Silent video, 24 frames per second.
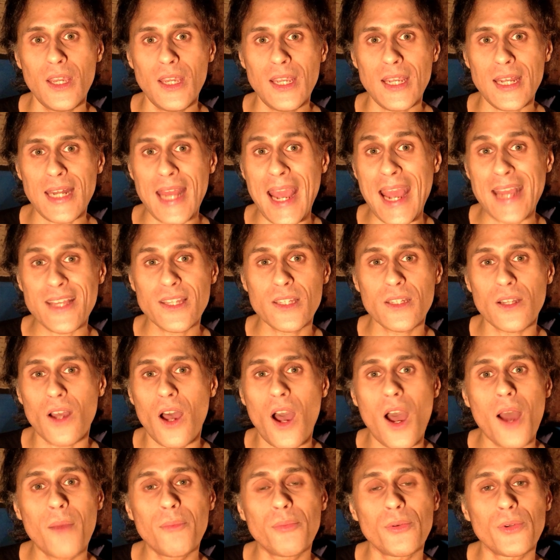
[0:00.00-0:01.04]
It has to
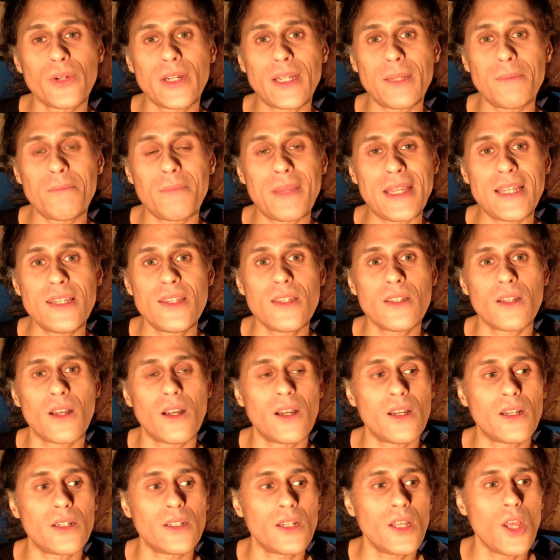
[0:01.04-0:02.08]
operate based
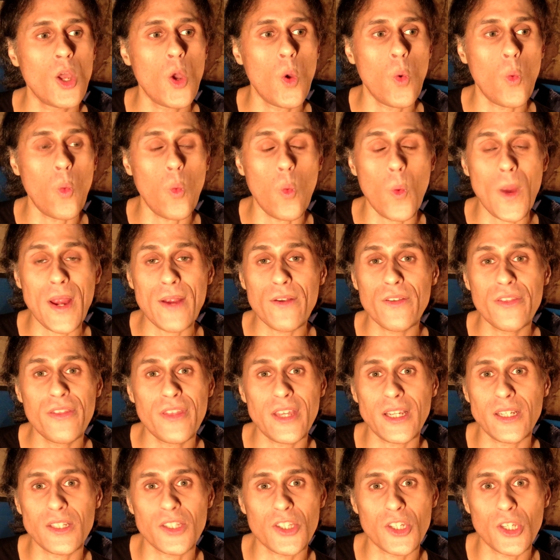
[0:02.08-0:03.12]
on where
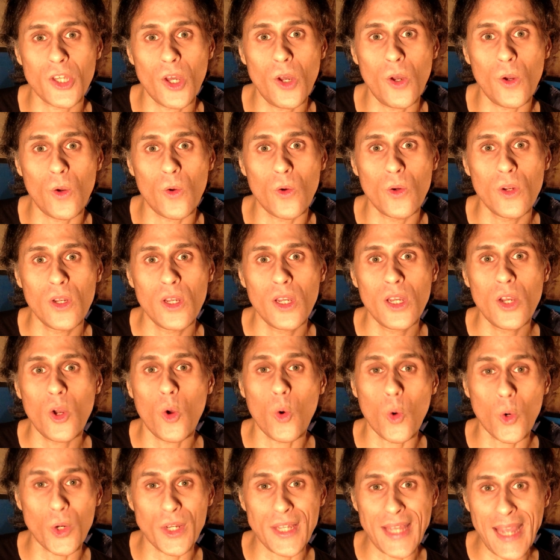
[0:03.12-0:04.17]
things go
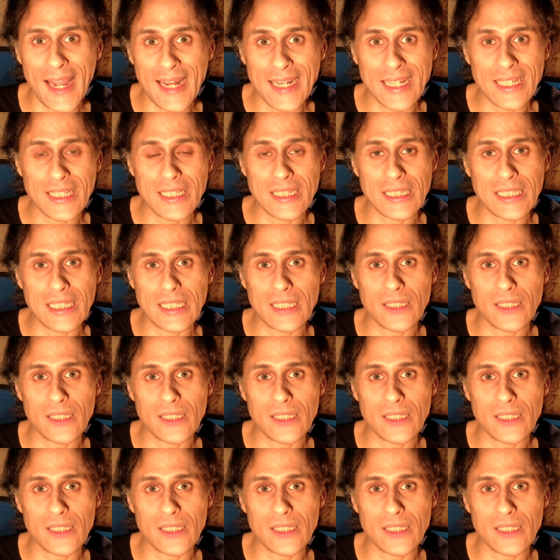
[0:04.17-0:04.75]
organically.